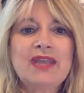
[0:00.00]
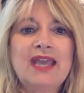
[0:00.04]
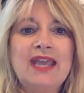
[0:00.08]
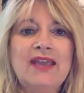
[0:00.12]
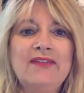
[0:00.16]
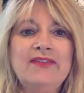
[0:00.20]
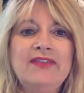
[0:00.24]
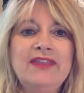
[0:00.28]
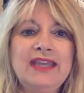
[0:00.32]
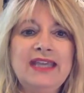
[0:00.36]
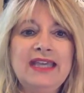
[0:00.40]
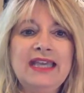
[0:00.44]

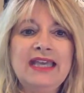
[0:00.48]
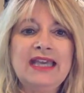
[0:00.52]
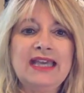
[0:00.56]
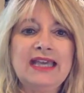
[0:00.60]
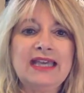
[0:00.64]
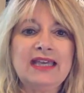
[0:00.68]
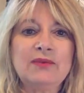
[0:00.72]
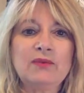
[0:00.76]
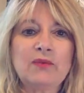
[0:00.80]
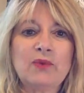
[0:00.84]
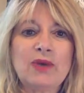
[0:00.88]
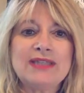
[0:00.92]
And
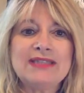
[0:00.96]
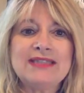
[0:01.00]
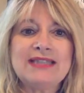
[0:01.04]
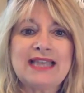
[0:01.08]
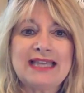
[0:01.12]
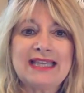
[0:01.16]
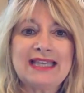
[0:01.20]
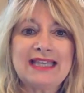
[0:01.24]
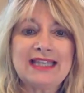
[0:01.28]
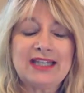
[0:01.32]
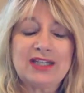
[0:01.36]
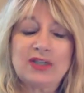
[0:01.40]
then once
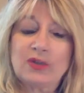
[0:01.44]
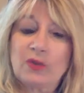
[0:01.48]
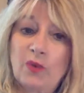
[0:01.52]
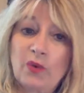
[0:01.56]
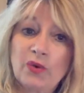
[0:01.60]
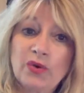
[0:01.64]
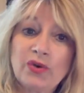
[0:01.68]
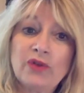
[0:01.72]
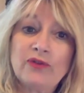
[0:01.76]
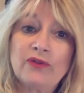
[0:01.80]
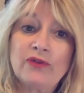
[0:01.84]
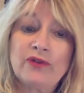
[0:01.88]
I get an
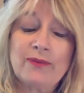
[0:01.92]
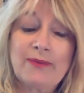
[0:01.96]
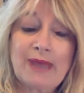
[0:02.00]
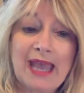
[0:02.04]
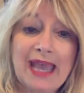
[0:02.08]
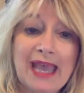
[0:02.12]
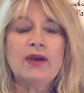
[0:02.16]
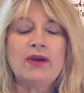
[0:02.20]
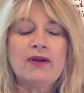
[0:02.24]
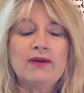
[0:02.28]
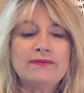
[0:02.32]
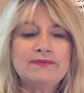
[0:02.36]
order from
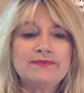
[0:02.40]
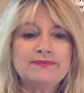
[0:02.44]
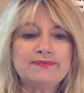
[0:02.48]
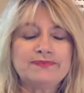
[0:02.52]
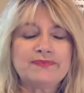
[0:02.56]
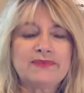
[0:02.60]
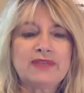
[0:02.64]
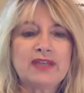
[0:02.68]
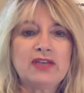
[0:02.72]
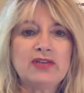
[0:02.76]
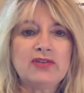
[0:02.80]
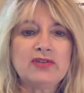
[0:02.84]
out,
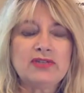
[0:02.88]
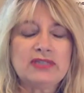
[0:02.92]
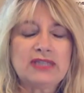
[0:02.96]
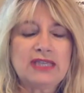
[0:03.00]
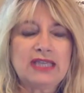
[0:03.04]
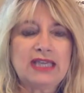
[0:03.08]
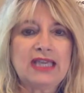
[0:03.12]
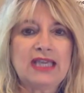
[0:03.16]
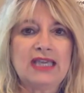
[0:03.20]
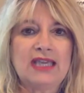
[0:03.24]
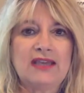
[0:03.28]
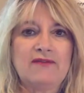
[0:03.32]
here's the
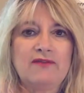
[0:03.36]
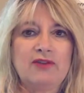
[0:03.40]
key.